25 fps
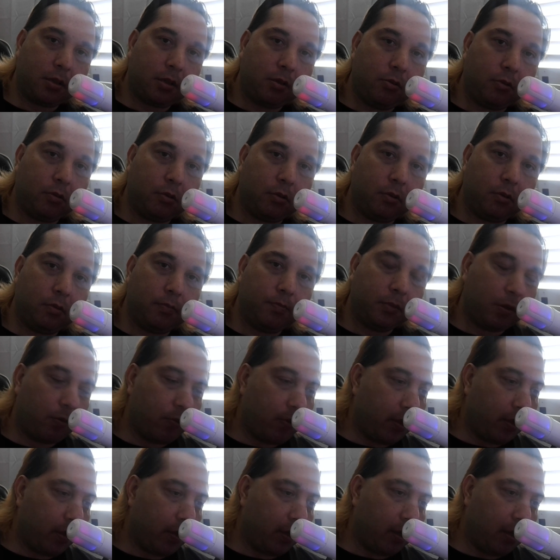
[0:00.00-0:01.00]
to school
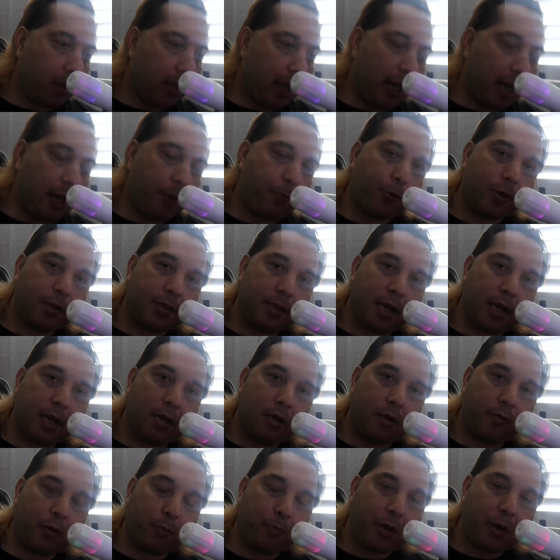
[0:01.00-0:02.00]
when the
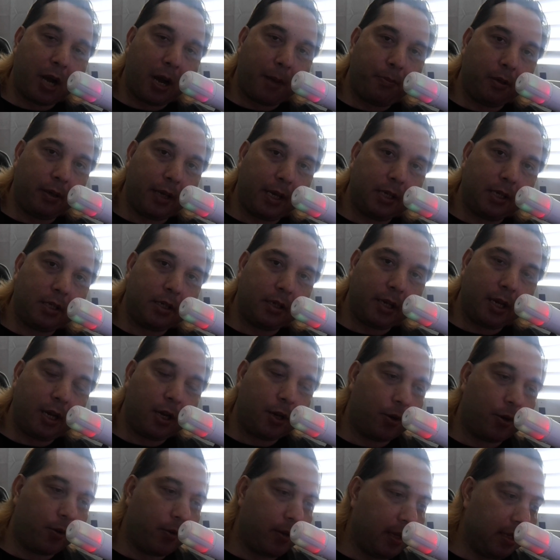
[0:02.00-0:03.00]
80% of the population
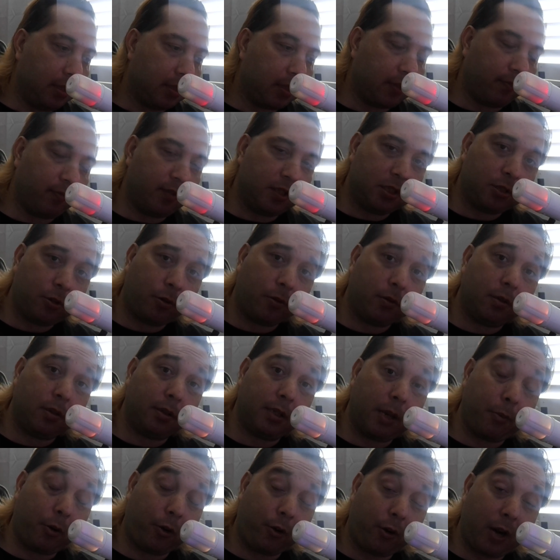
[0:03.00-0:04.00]
here is of a
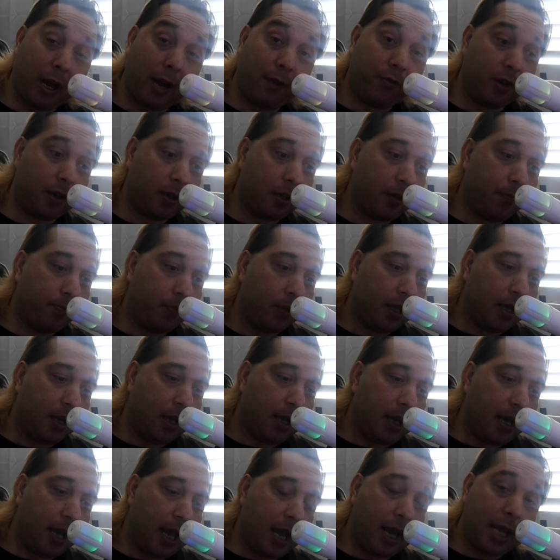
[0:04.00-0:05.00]
certain demographic
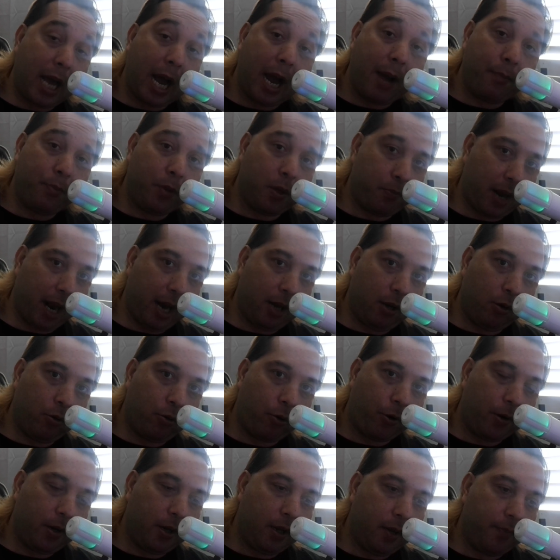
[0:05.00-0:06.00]
and I'm the
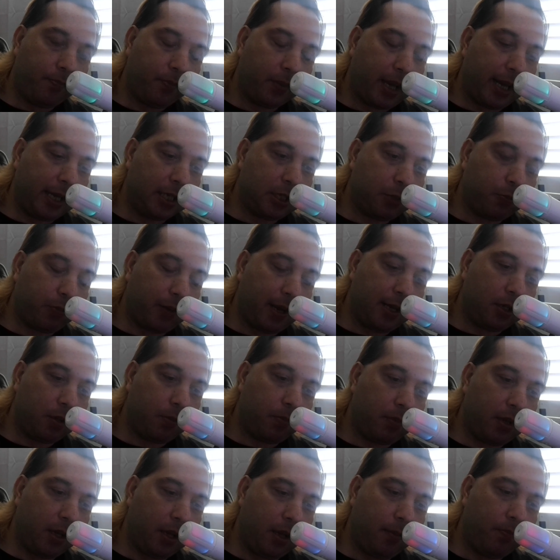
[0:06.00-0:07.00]
minority? Explain
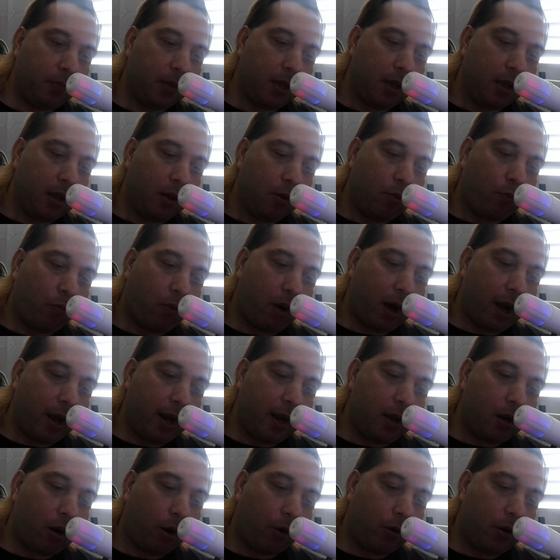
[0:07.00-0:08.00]
to me
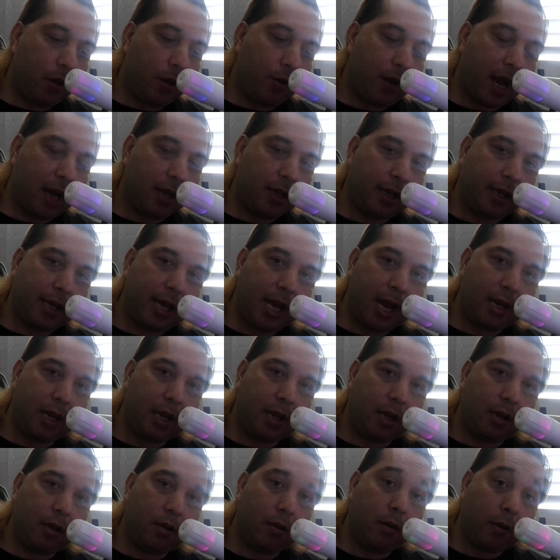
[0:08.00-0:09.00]
why are you
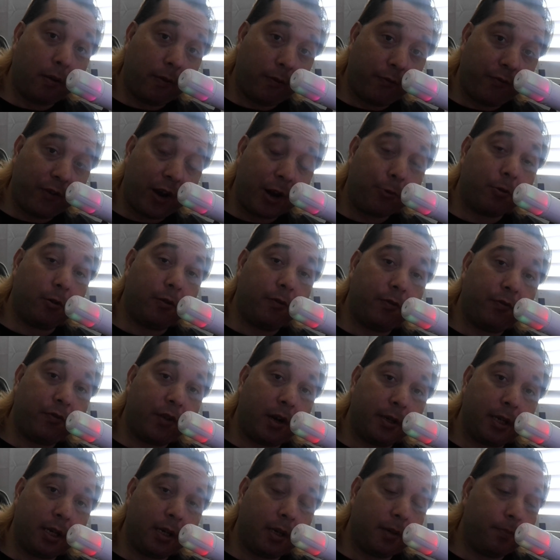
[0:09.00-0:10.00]
allocating federal
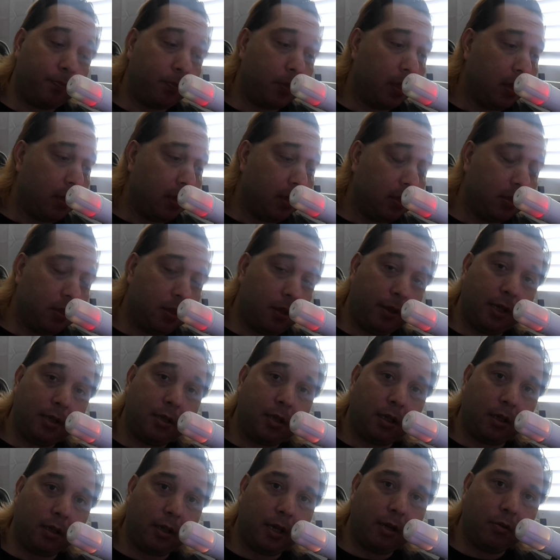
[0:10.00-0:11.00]
funding to
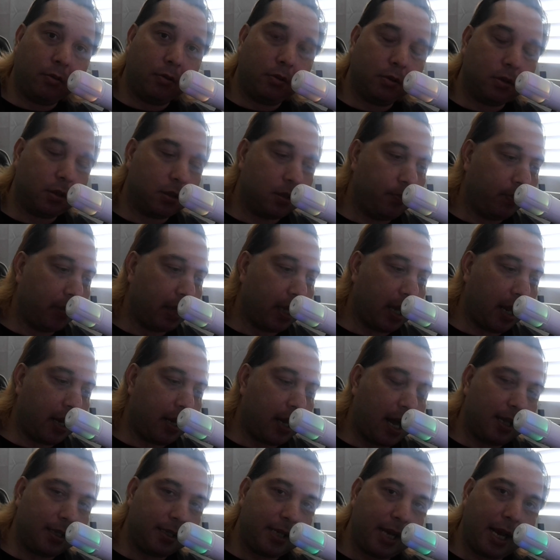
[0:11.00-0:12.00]
these illegals and
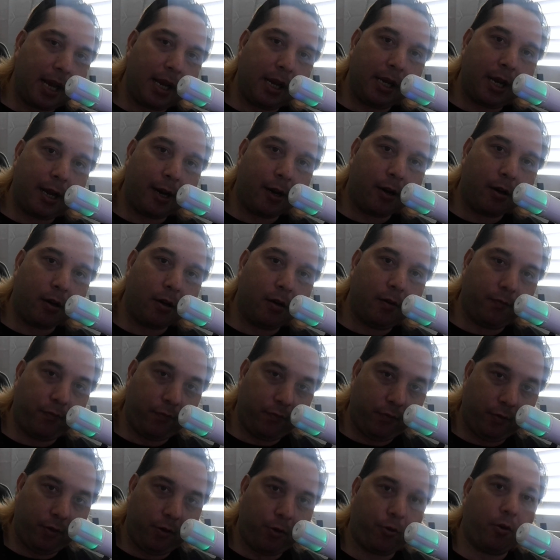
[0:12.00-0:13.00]
not taking care of
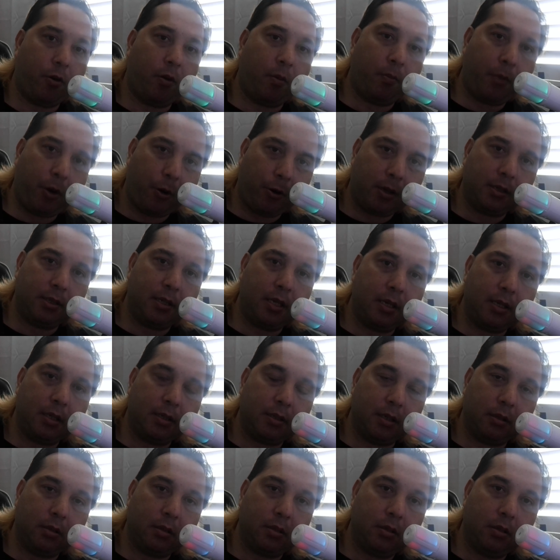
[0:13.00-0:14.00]
your American
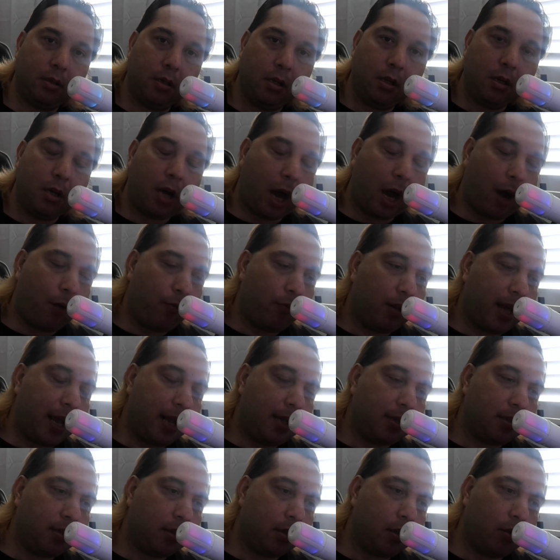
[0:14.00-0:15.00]
citizens? I would
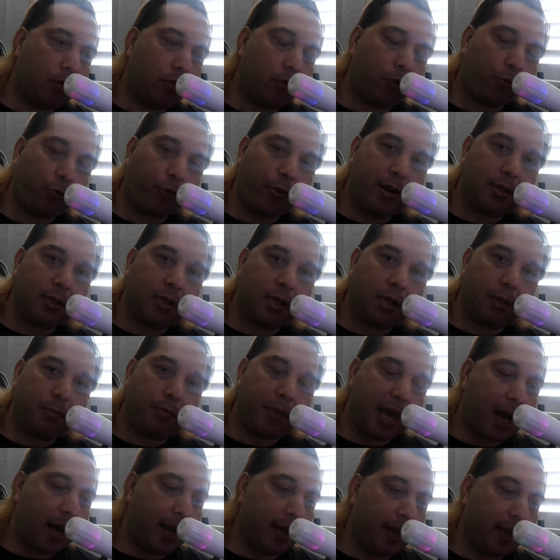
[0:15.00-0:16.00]
like to know the reasoning
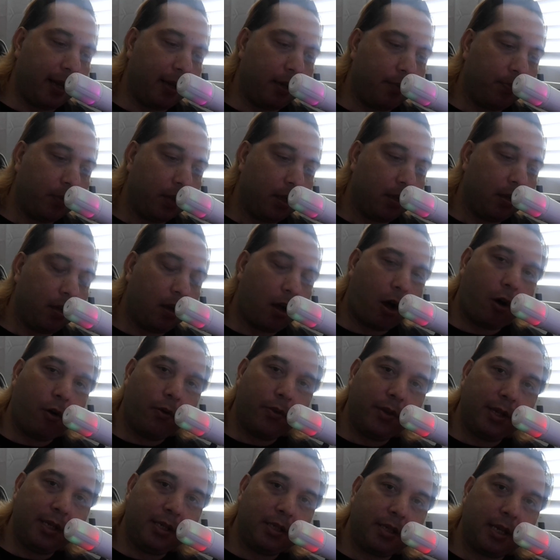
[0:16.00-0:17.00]
behind
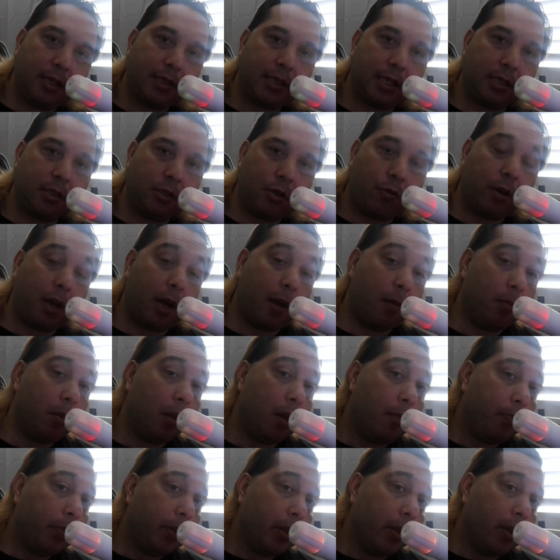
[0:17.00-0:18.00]
all these things that's going on.
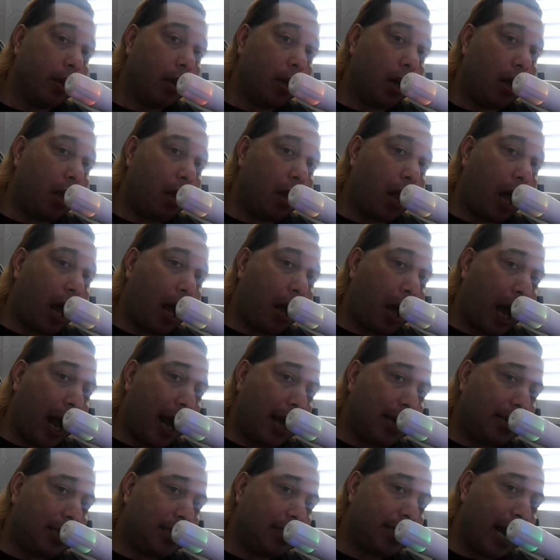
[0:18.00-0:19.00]

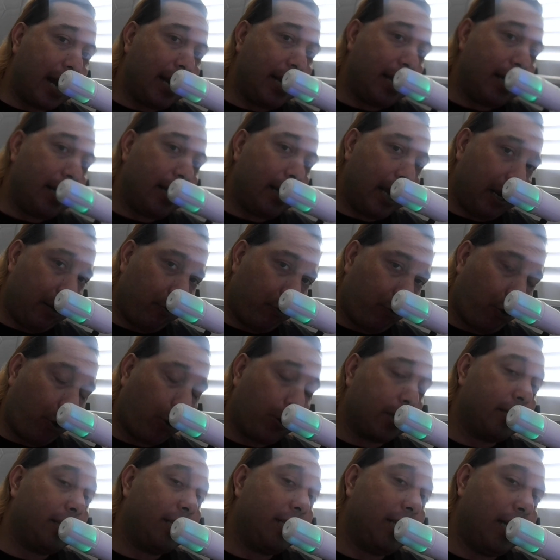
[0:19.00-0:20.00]
I said it in
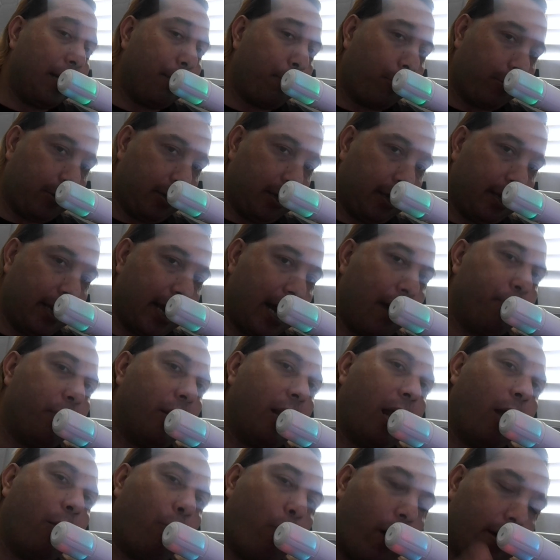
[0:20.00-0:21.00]
words similar to that,
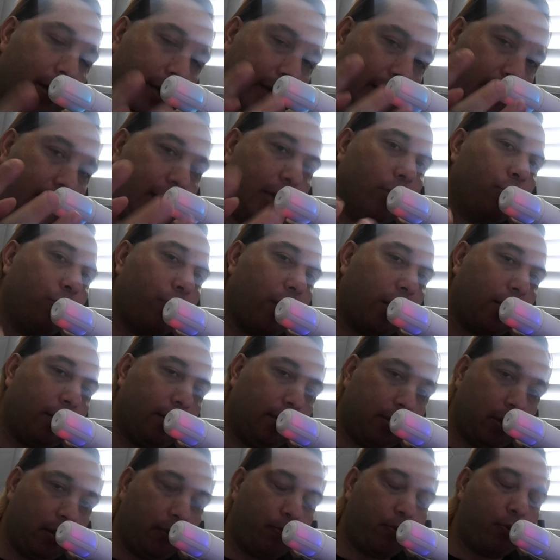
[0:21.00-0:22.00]
but I wanted to get
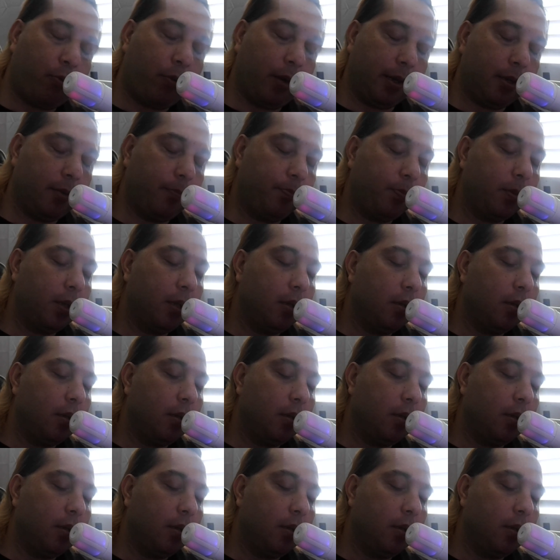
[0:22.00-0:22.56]
directly to the point.